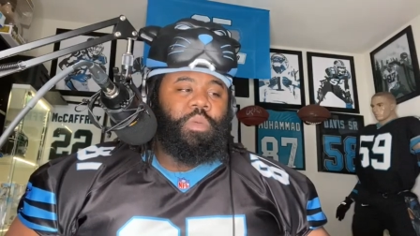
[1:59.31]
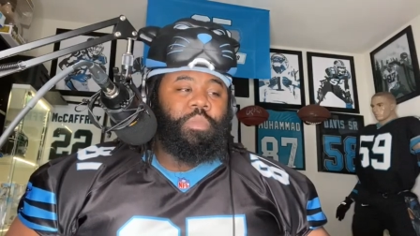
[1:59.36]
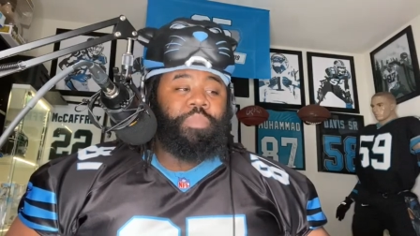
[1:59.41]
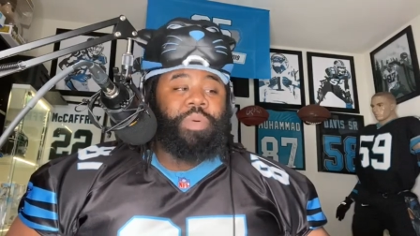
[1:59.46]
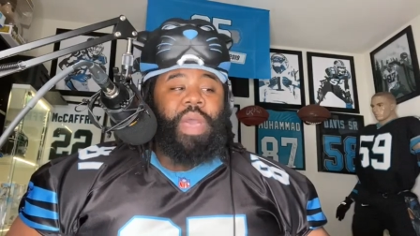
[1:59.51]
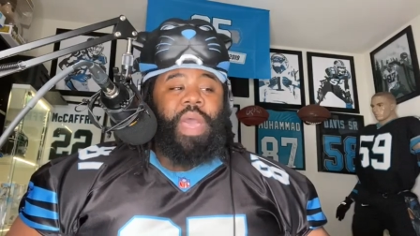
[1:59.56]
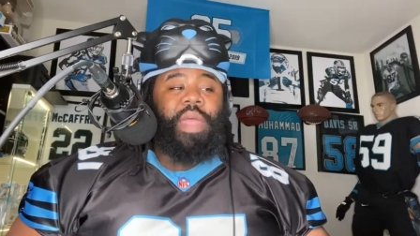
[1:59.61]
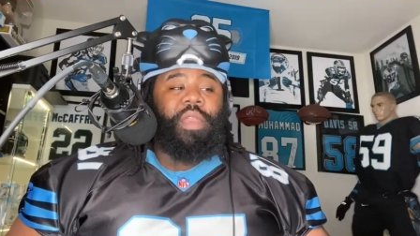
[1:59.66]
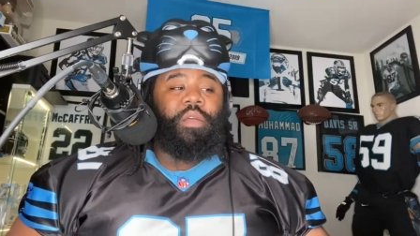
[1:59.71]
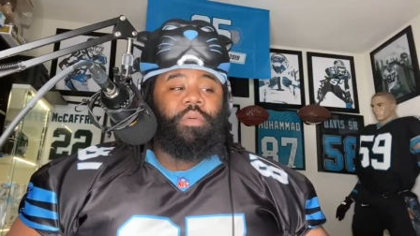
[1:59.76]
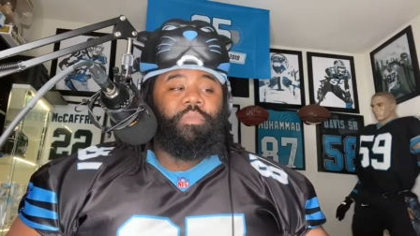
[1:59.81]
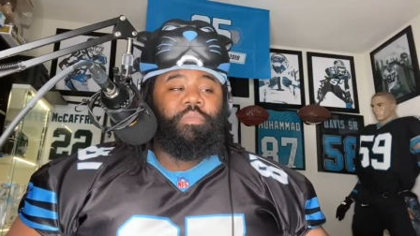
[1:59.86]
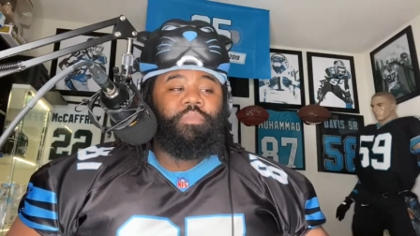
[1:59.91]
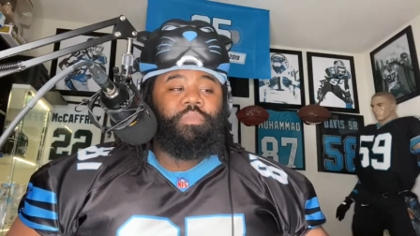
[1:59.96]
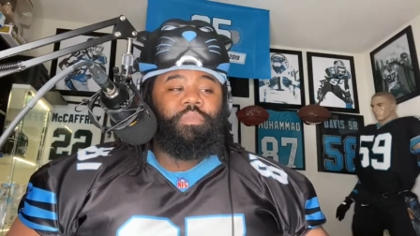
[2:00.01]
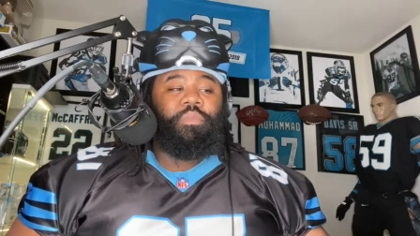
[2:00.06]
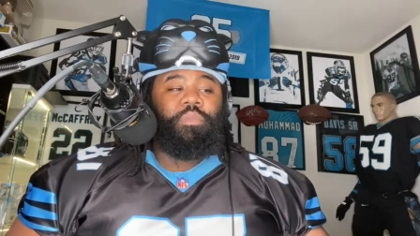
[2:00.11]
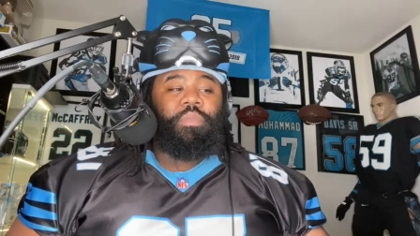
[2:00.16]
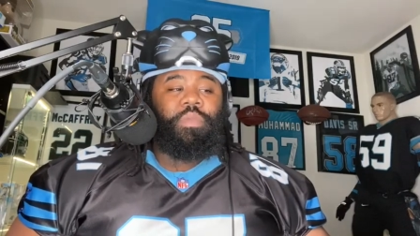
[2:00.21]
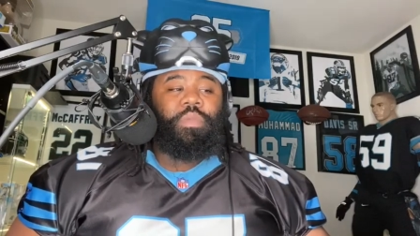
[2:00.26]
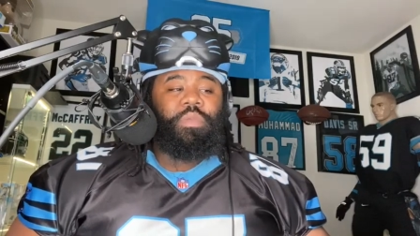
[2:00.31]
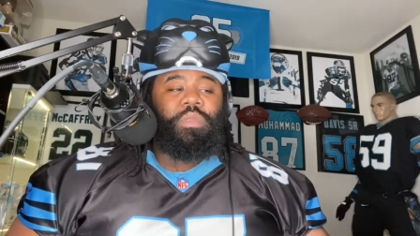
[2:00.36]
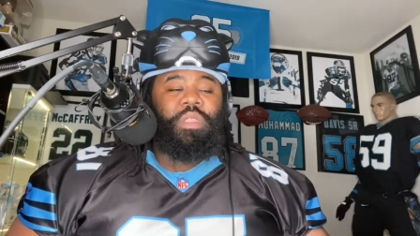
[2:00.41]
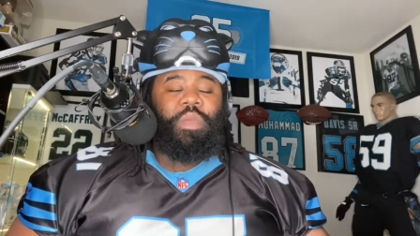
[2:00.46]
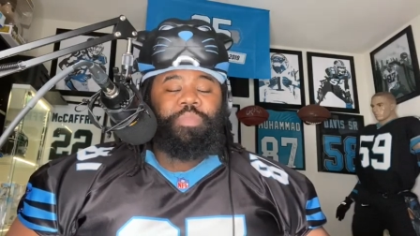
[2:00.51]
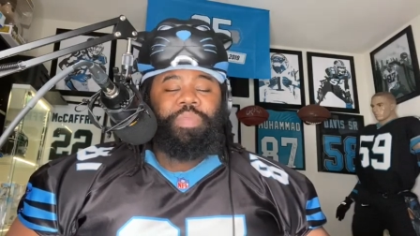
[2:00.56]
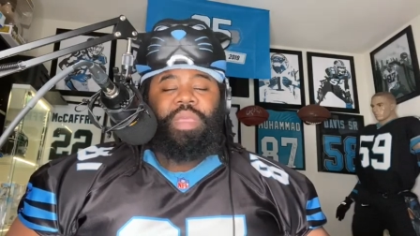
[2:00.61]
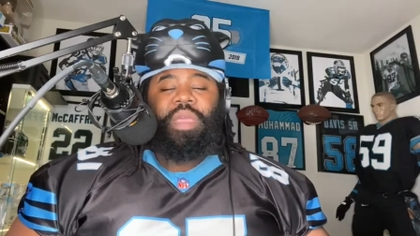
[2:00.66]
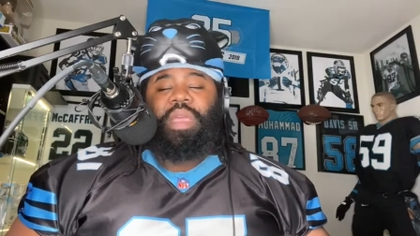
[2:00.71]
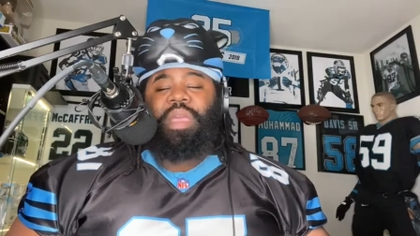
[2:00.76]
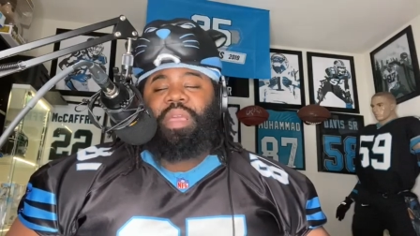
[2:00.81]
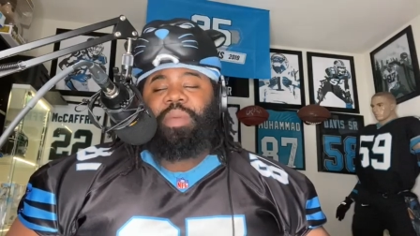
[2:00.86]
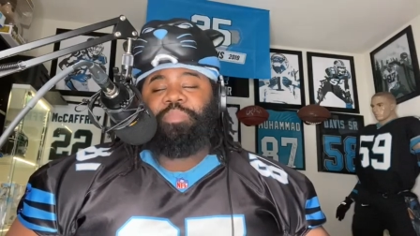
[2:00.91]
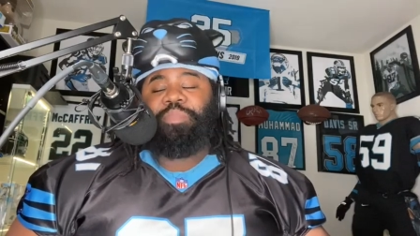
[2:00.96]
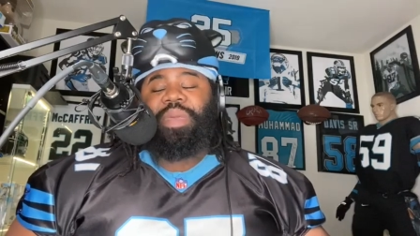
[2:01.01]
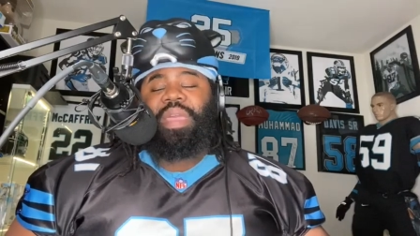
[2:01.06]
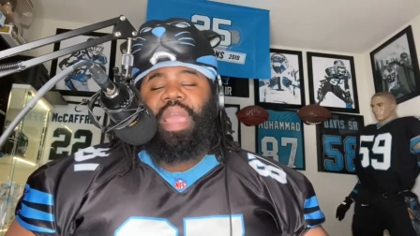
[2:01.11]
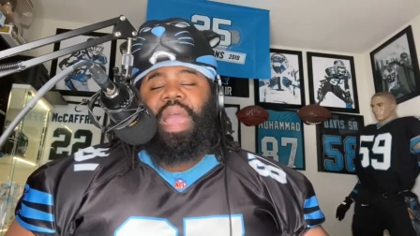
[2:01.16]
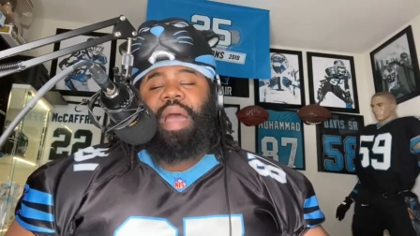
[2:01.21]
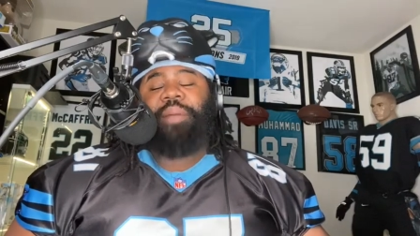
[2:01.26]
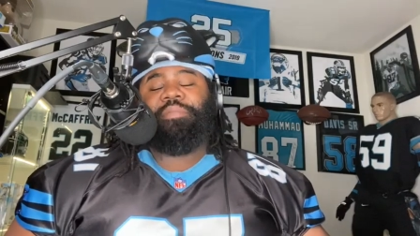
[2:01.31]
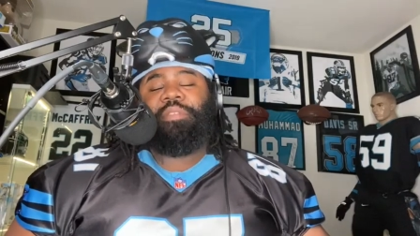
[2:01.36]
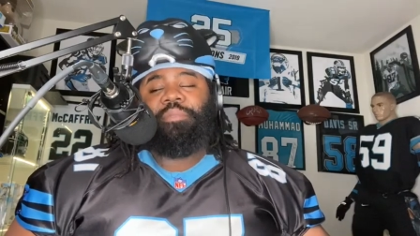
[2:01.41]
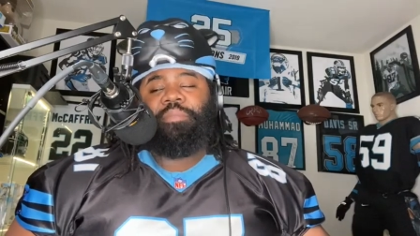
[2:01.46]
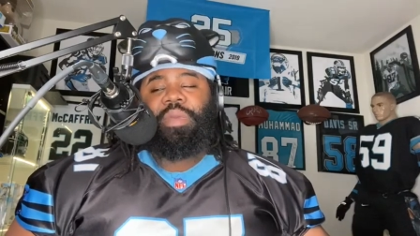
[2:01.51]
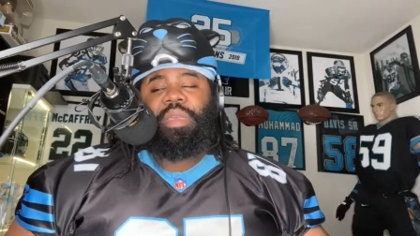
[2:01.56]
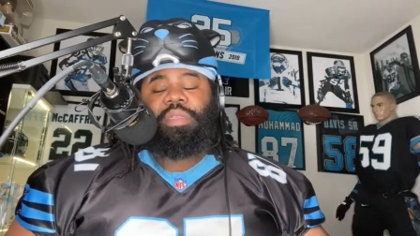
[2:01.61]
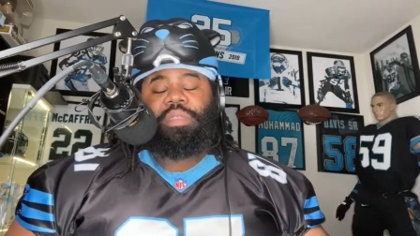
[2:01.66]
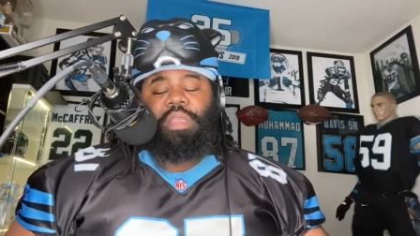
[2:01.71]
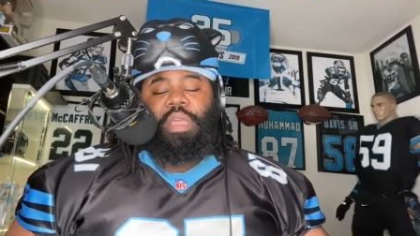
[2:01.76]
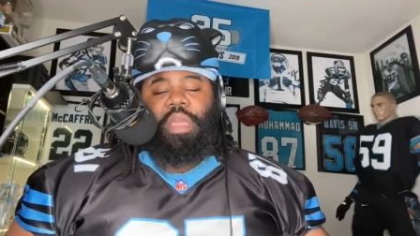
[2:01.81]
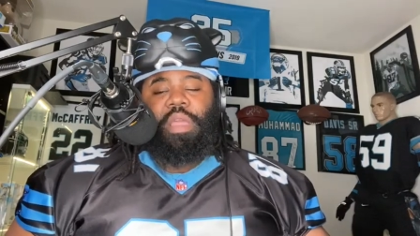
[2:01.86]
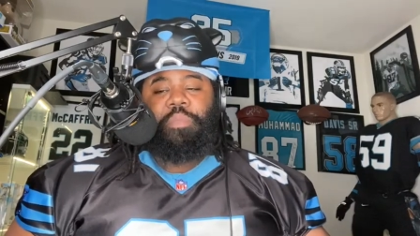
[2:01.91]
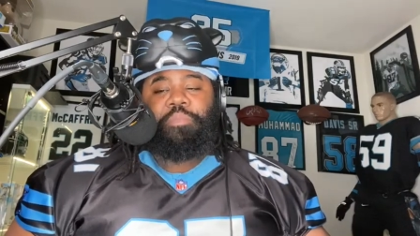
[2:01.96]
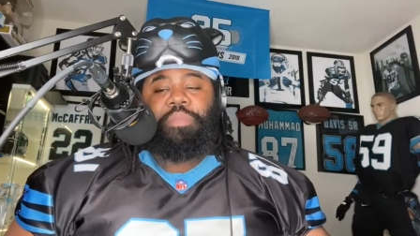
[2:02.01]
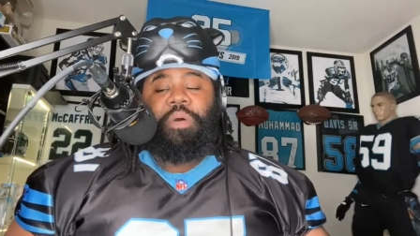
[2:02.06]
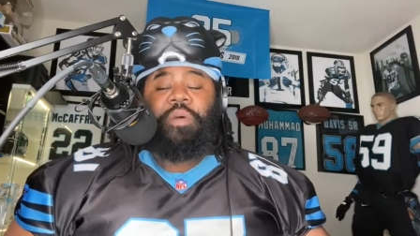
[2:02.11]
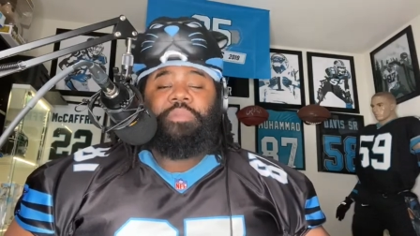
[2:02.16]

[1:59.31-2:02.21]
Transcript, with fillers: But to be be optimistic, both